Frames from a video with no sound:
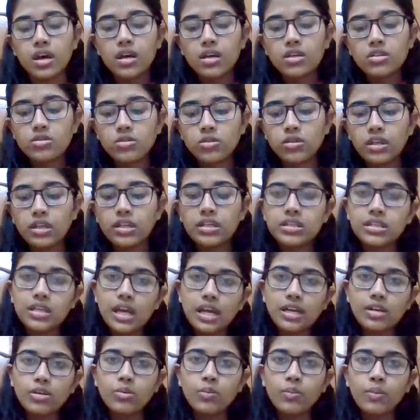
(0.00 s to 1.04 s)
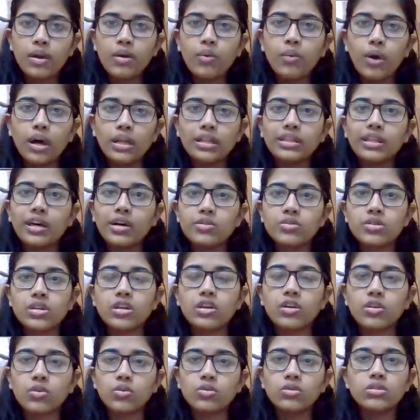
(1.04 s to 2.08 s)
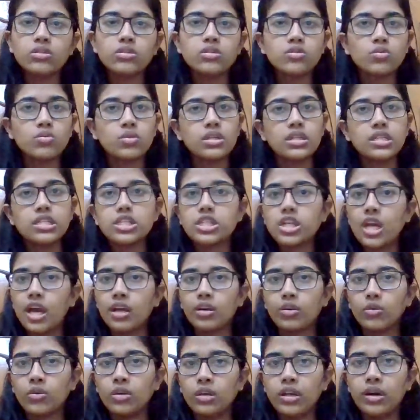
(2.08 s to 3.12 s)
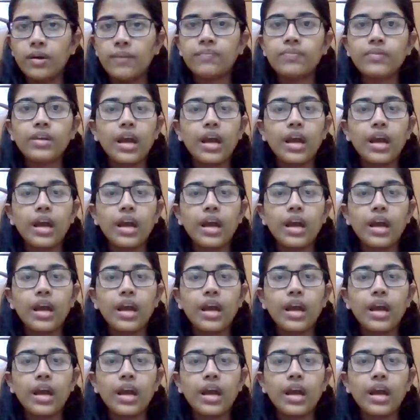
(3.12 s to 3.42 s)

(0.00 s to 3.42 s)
So they decide to pay 1,000 crores to its shareholder.